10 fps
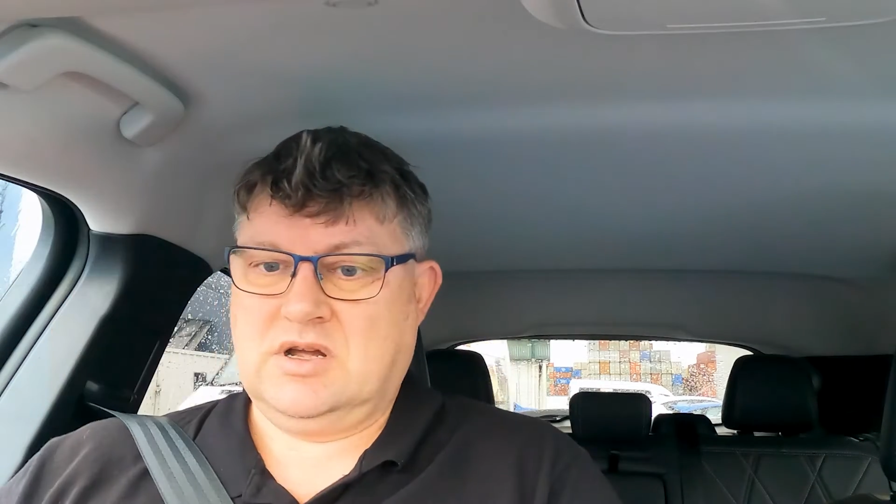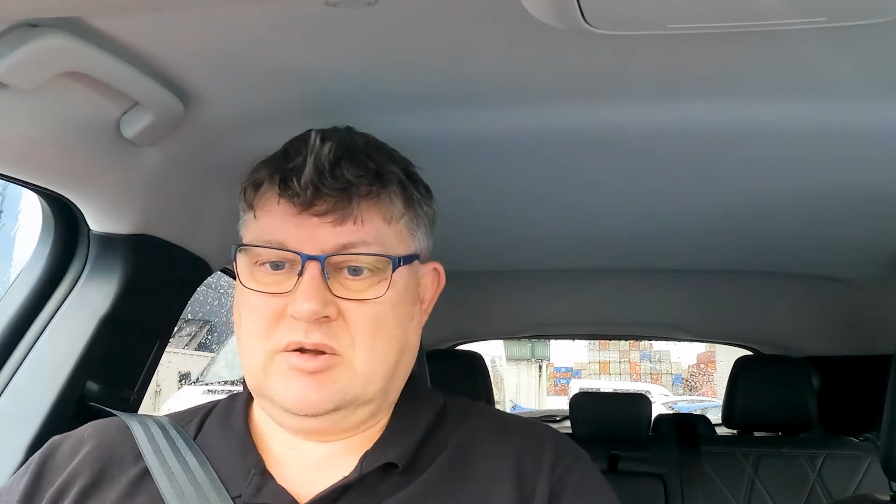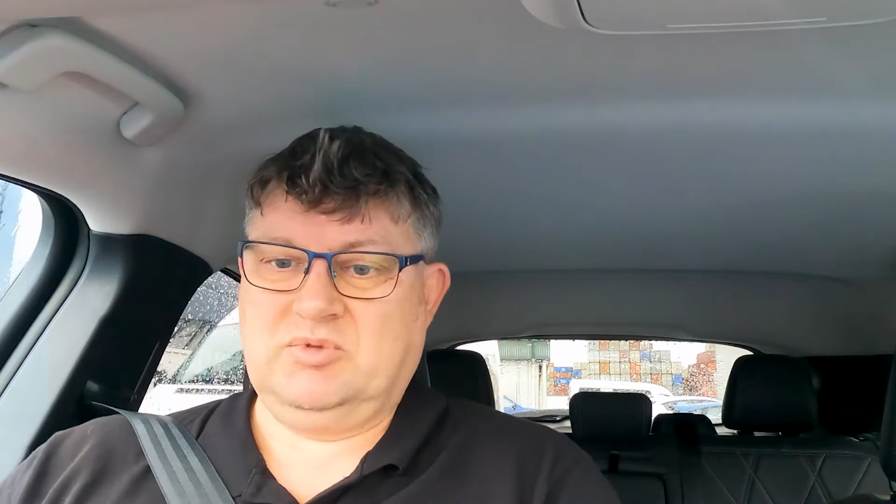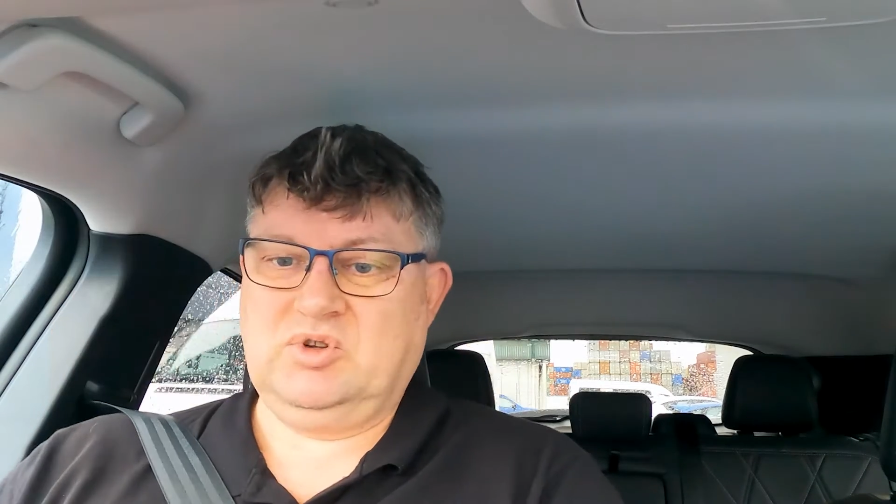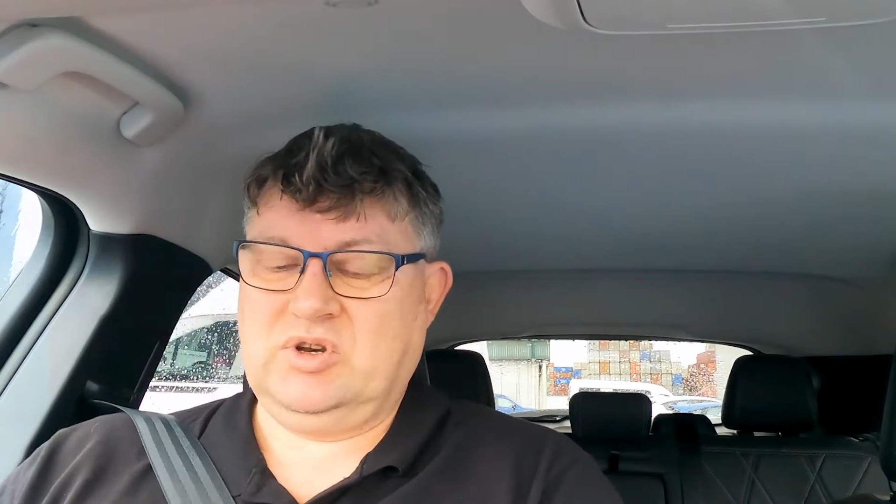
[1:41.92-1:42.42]

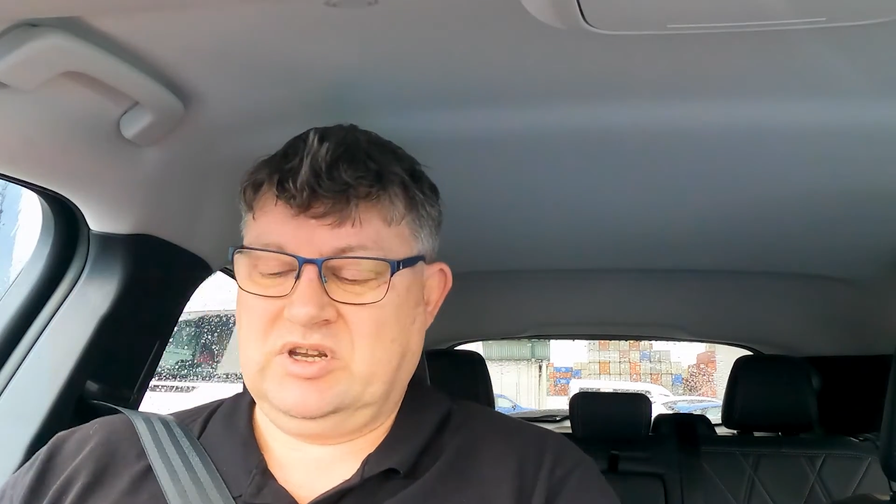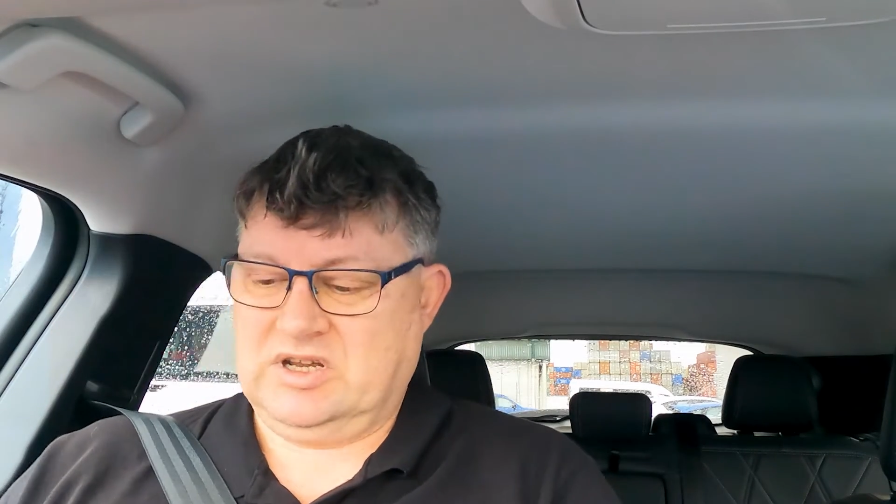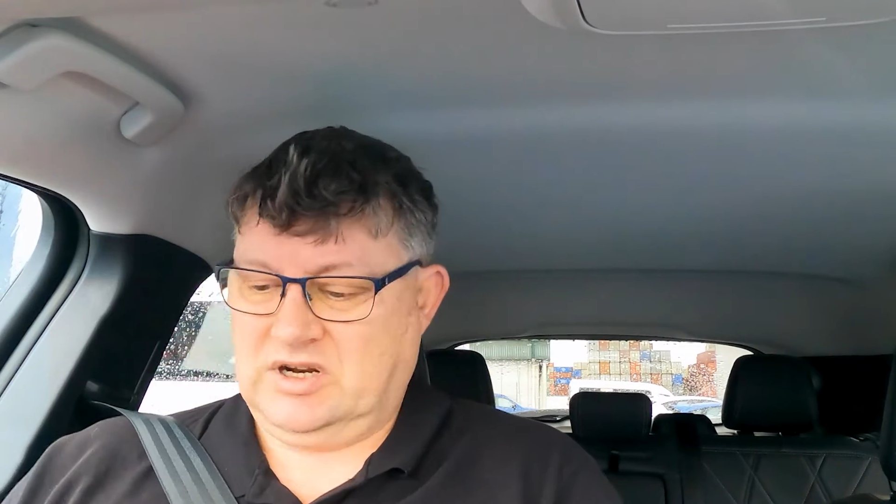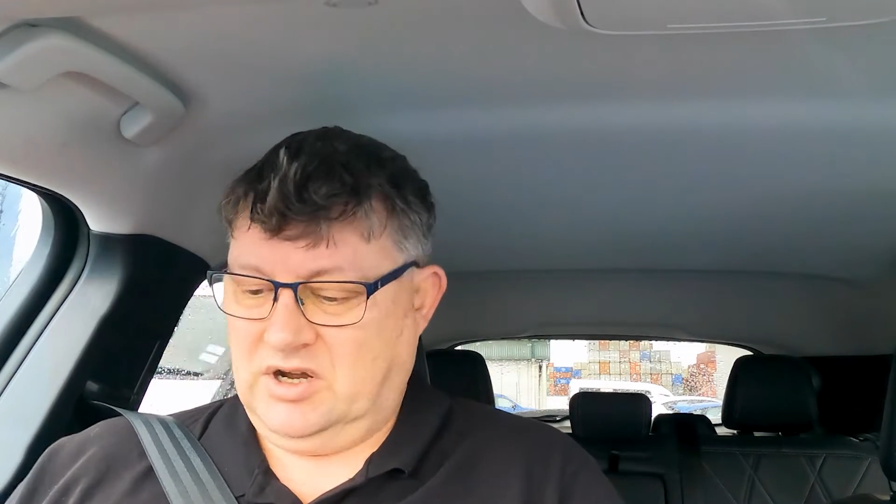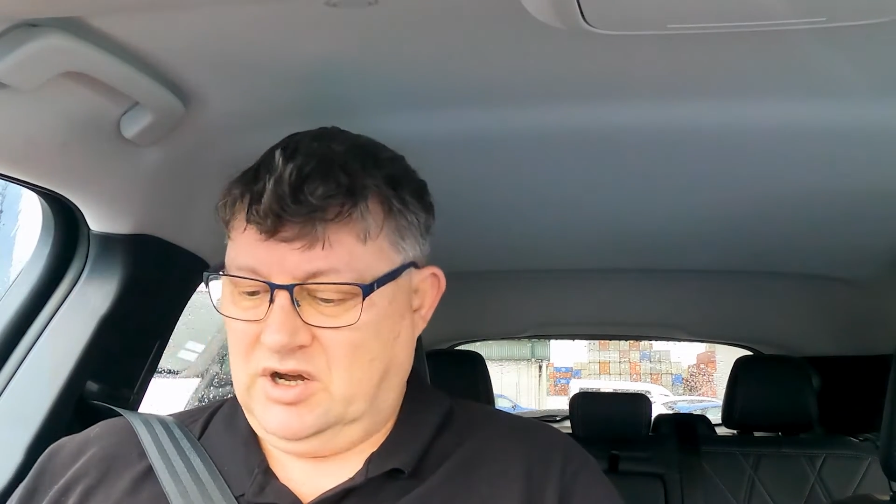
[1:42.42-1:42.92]
I'm turning
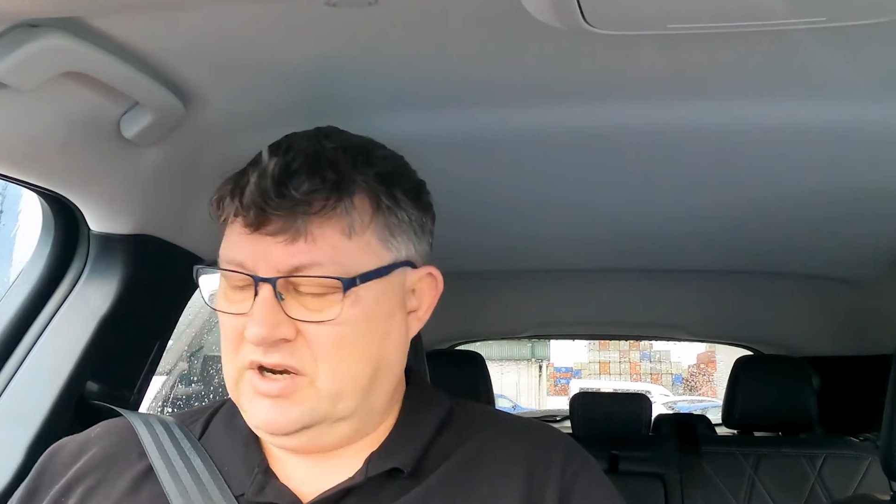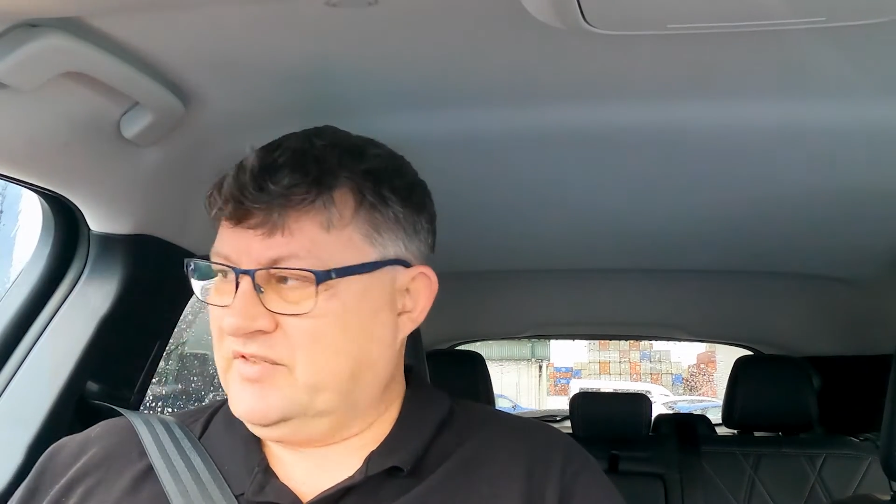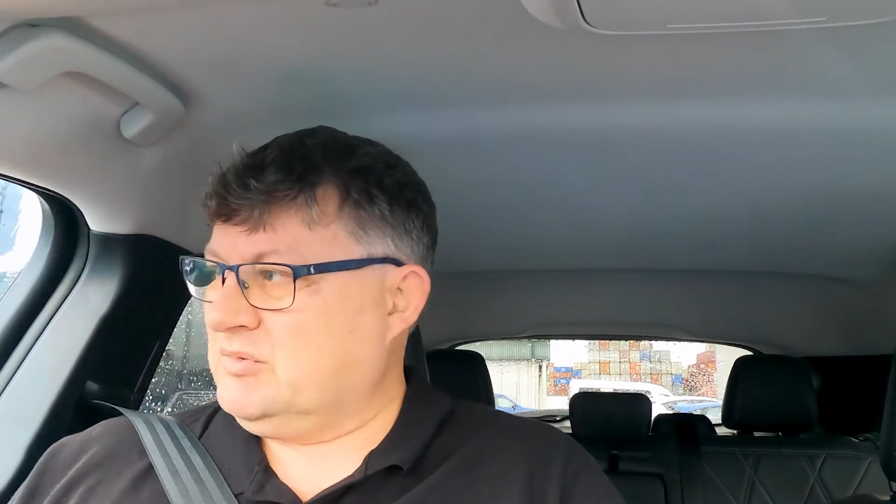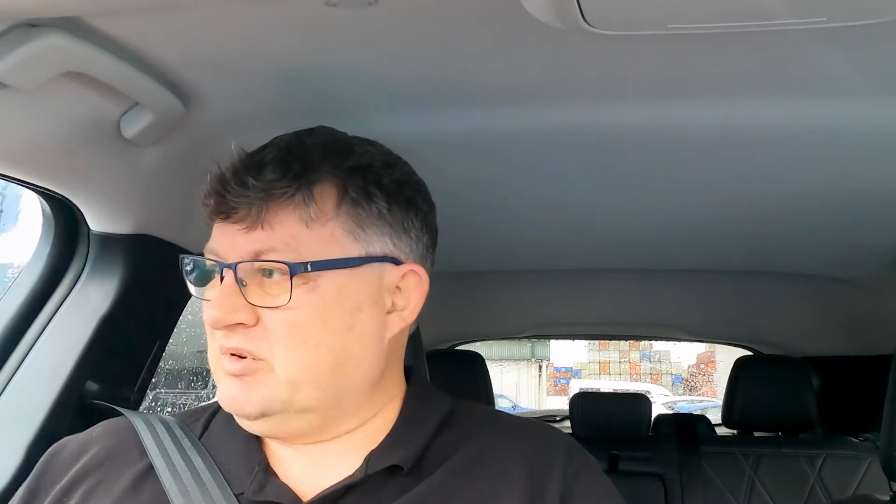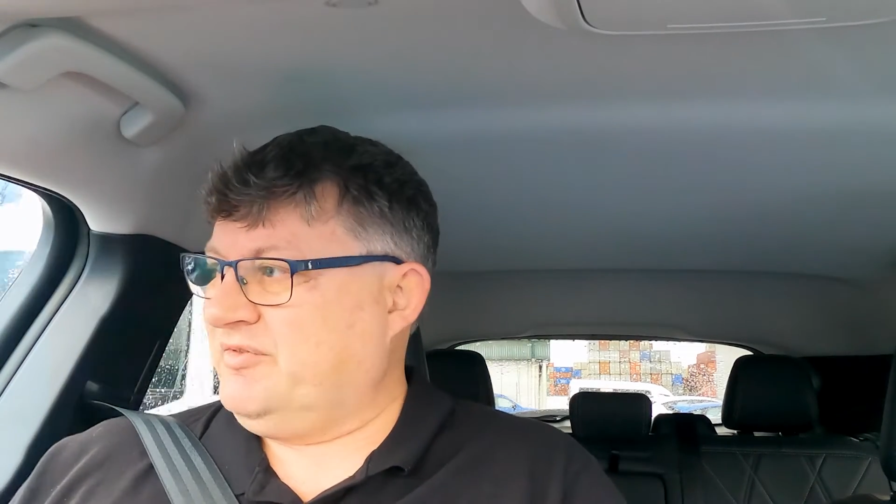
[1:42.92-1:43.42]
it on. I've got my